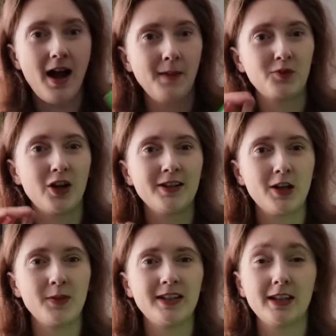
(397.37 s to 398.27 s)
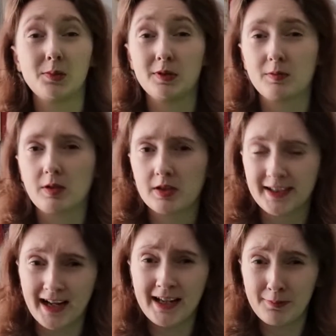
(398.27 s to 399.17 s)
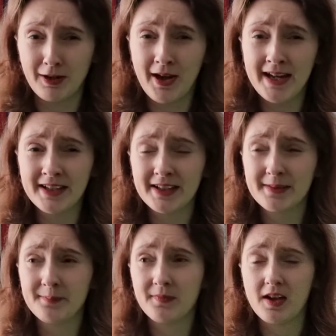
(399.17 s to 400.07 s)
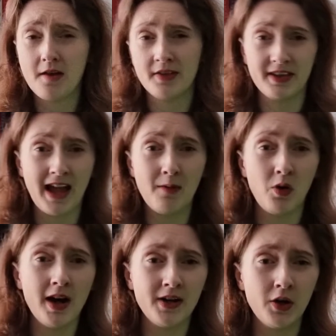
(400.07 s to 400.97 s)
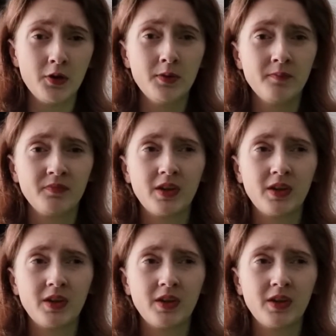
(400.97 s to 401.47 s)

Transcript: I'm trying to go into this one slightly blind, other than that what I know,